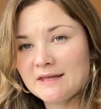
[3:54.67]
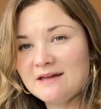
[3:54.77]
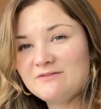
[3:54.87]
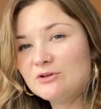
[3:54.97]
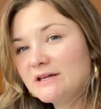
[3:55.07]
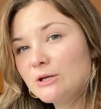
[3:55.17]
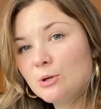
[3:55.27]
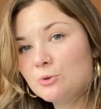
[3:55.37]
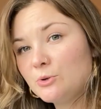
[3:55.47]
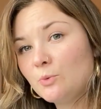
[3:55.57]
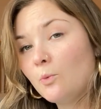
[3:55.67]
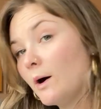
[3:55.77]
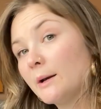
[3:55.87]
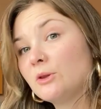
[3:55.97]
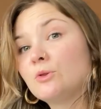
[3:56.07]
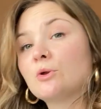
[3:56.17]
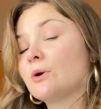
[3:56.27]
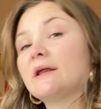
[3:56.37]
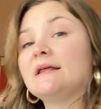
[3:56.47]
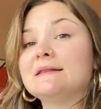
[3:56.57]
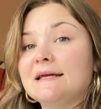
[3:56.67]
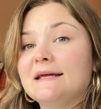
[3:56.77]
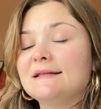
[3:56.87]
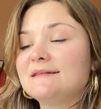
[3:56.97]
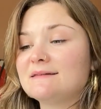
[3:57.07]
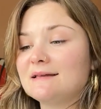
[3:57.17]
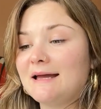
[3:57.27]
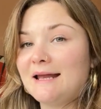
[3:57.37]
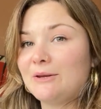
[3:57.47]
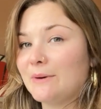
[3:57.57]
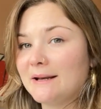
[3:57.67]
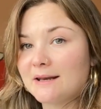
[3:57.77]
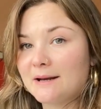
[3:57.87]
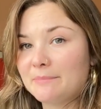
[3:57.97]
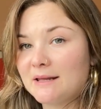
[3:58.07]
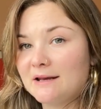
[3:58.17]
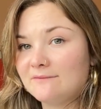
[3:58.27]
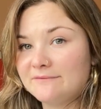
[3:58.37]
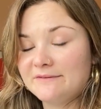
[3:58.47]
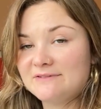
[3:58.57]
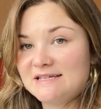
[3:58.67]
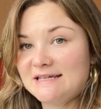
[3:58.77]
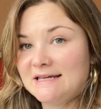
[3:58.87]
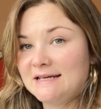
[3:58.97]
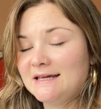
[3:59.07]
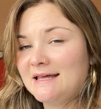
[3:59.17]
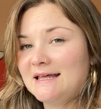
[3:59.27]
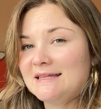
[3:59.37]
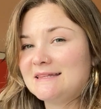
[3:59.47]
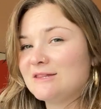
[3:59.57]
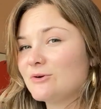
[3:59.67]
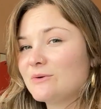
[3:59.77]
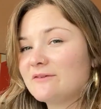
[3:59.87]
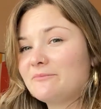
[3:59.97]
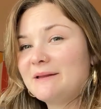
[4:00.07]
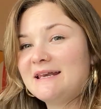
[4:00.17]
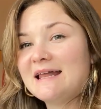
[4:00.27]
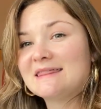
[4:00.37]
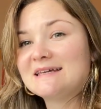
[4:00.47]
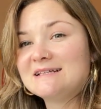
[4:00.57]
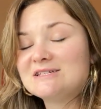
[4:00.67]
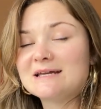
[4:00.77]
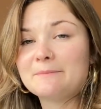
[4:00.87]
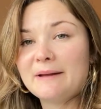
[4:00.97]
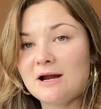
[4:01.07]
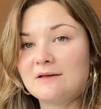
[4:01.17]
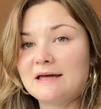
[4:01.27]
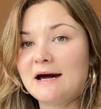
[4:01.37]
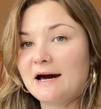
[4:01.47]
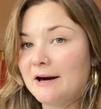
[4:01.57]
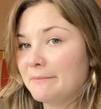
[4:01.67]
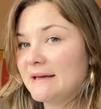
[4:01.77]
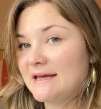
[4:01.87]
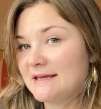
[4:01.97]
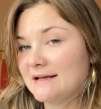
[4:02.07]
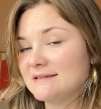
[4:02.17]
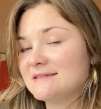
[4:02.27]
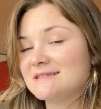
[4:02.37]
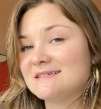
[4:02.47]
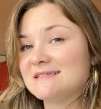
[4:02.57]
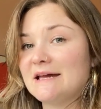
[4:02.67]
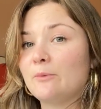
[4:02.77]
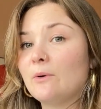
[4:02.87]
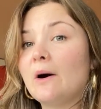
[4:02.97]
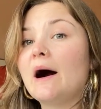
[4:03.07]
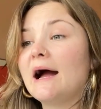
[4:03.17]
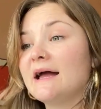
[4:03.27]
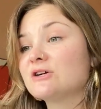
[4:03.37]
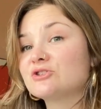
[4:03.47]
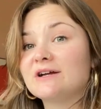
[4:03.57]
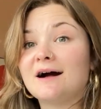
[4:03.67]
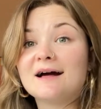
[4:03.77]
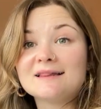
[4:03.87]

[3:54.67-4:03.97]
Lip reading: If you didn't know you wanted 30 leads and you ended up getting 15, then there would have been nothing to compare that up against to say, well, I actually got